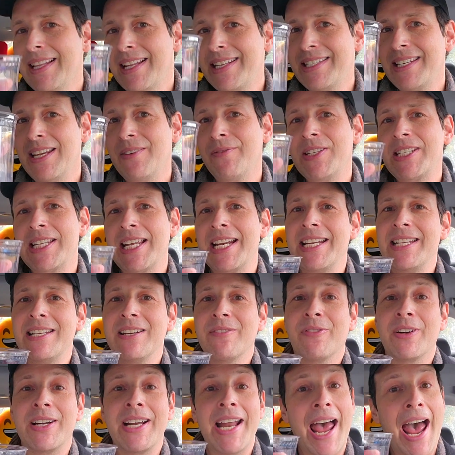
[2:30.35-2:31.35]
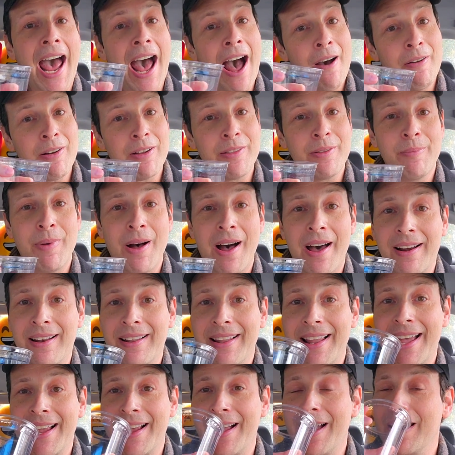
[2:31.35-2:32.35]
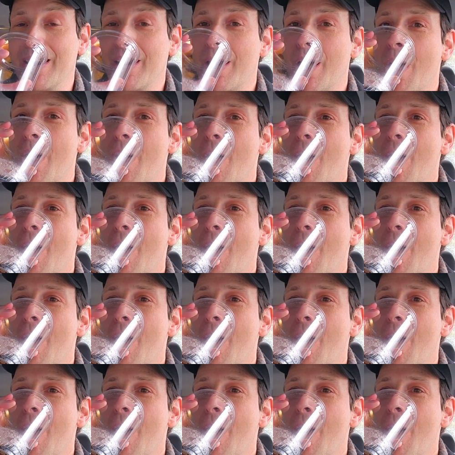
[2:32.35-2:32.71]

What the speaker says: Let's see if it's any different out of the bottle. Hang on.